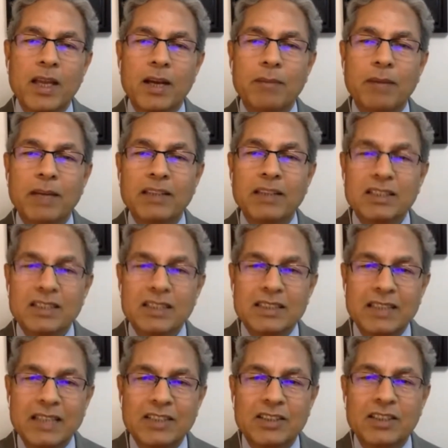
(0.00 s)
by the
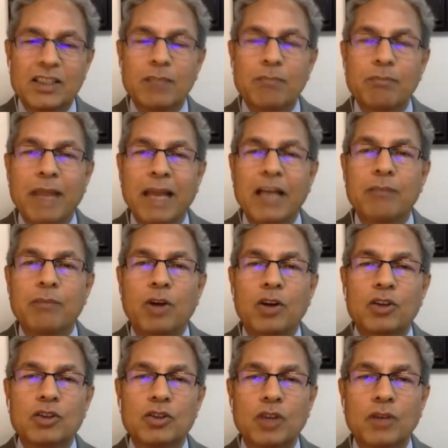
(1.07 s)
succession, the black
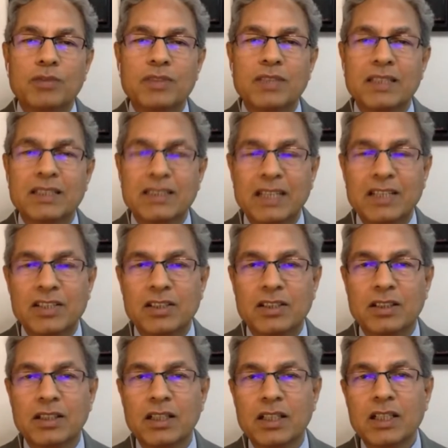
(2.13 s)
box of
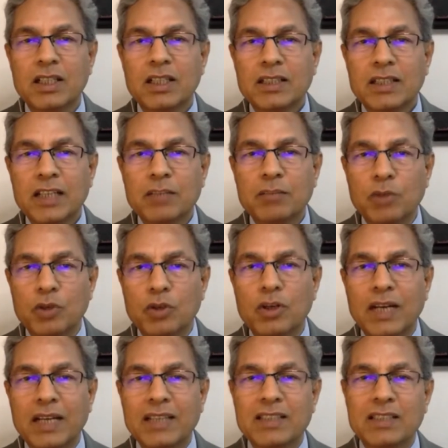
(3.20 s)
succession that more
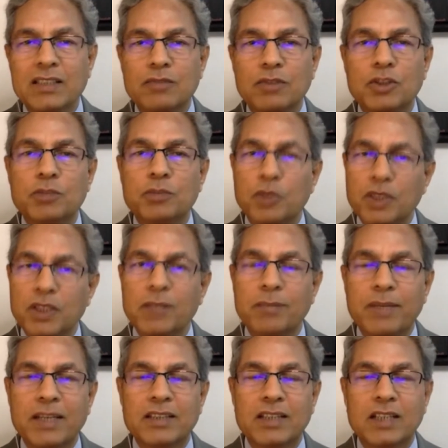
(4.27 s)
or less was put
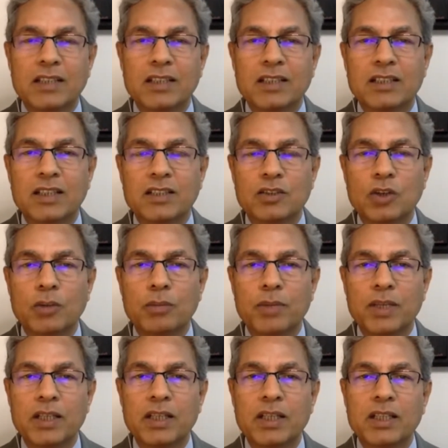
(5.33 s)
in place under Deng
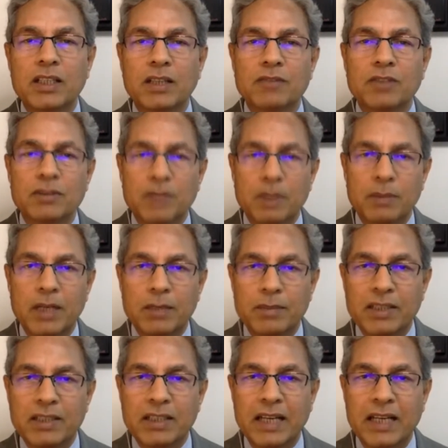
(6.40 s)
Xiaoping in terms of
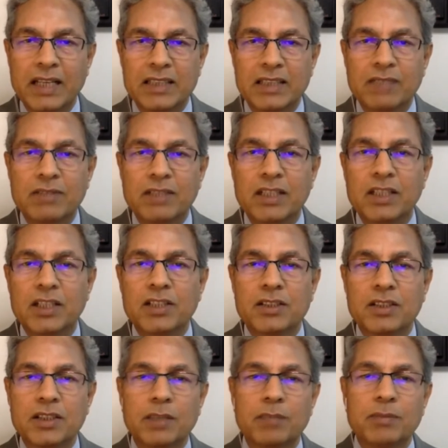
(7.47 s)
developing collective
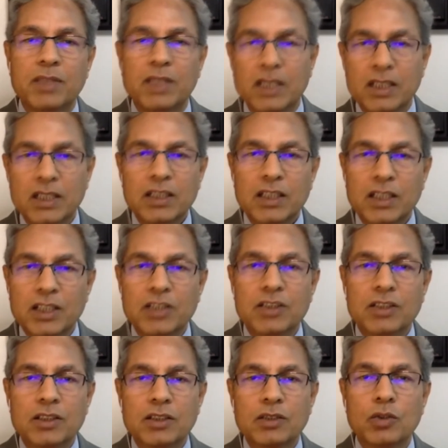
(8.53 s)
leadership,
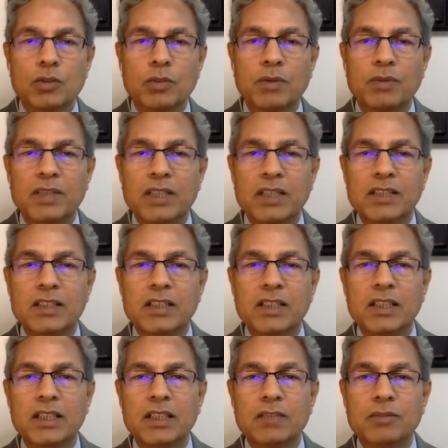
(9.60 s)
each group of leaders
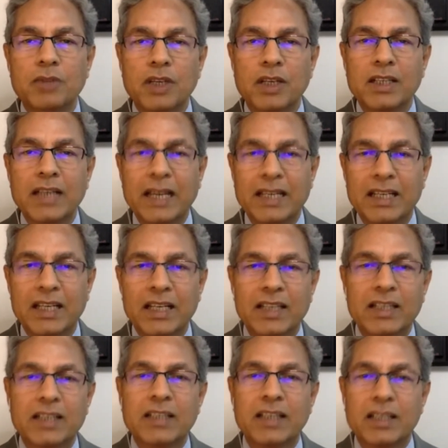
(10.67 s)
leading for a
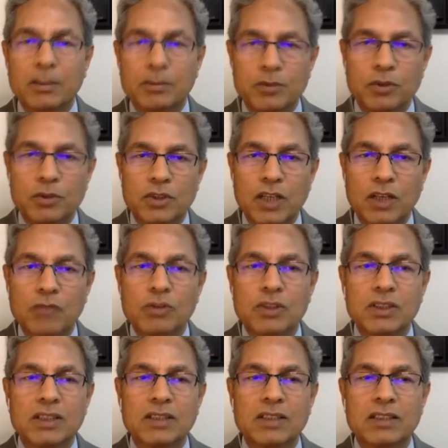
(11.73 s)
decade, and then, of
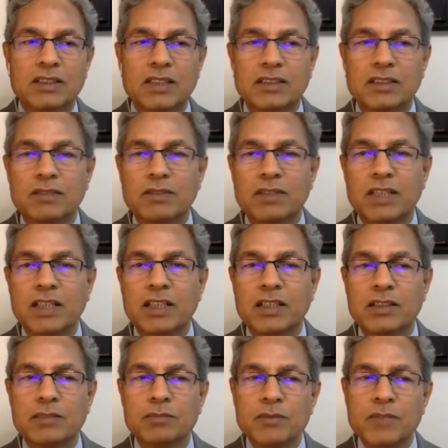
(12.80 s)
announcing the successive
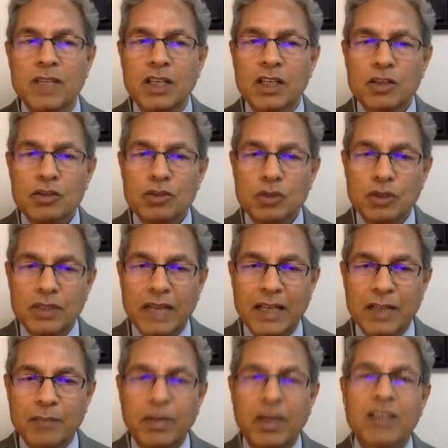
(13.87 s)
leaders. So
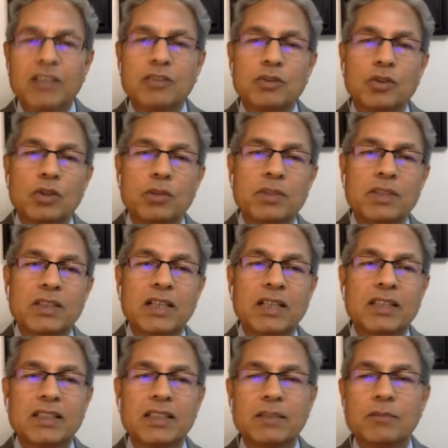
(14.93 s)
that part is going to be,
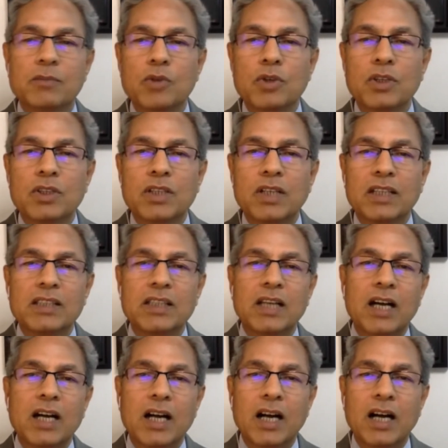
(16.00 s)
I think, the more
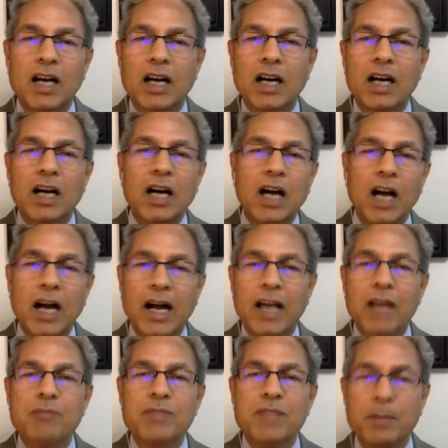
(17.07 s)

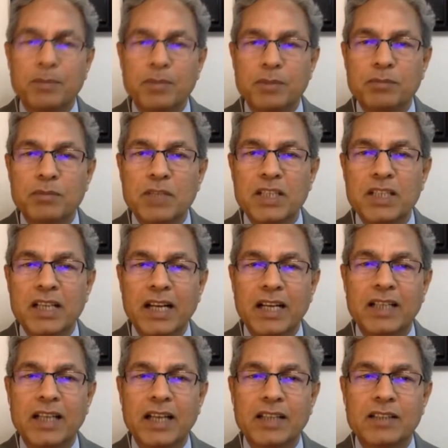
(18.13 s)
hyped up media
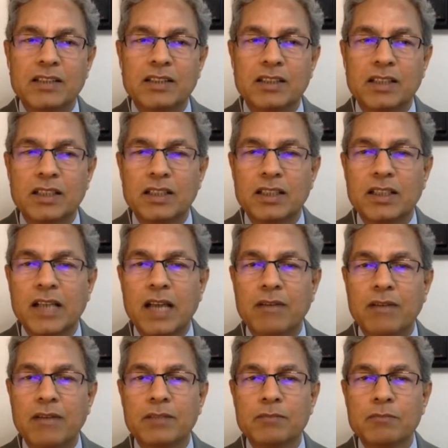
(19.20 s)
headlines
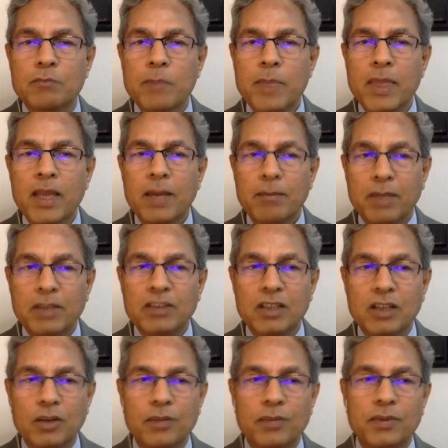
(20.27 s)
grabbing
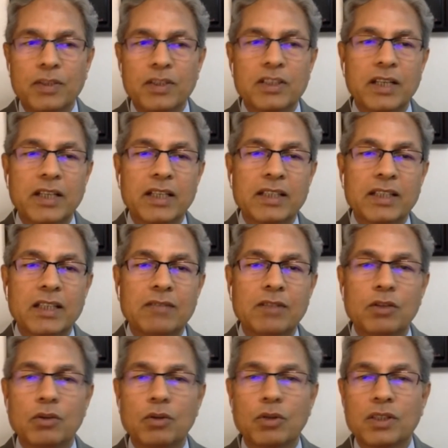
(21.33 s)
puzzle of China that
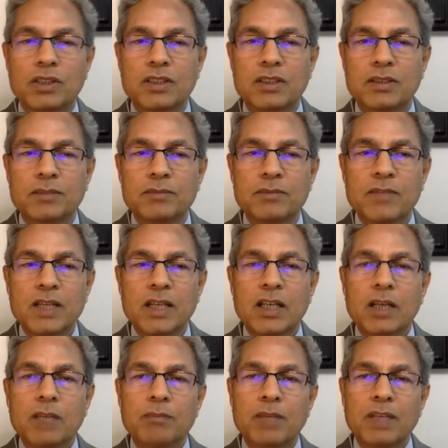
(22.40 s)
we notice.
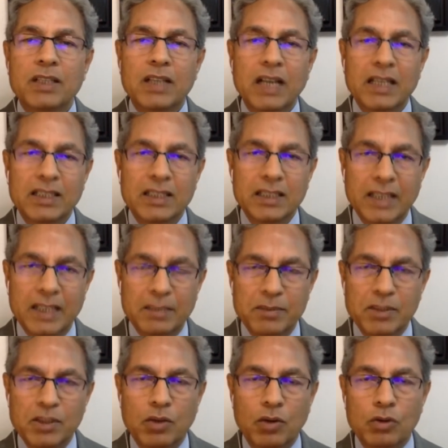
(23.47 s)
But I think,
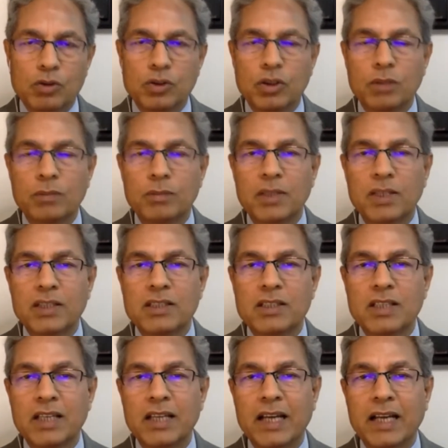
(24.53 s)
let me also
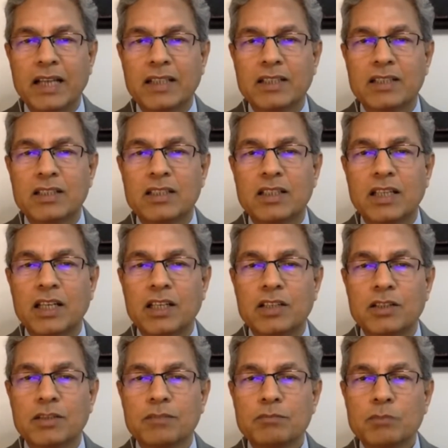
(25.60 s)
say at this
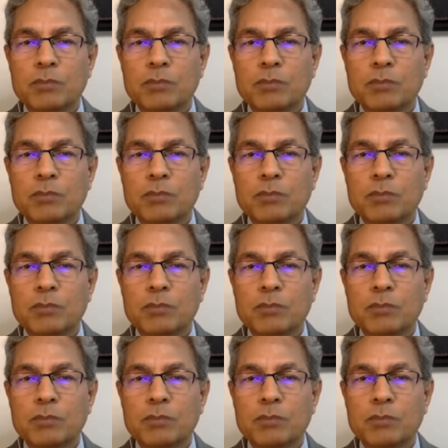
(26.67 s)
stage,